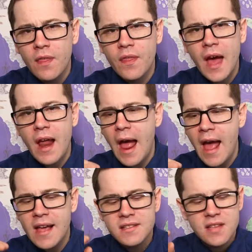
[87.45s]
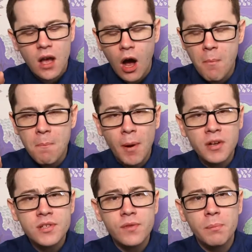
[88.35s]
that has a
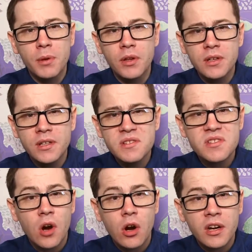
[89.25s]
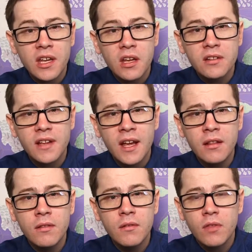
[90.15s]
bunch of abilities targeting undead,
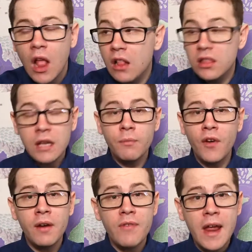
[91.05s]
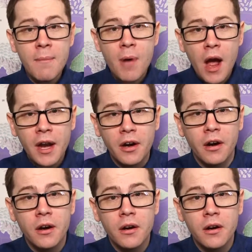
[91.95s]
let him fight a vampire.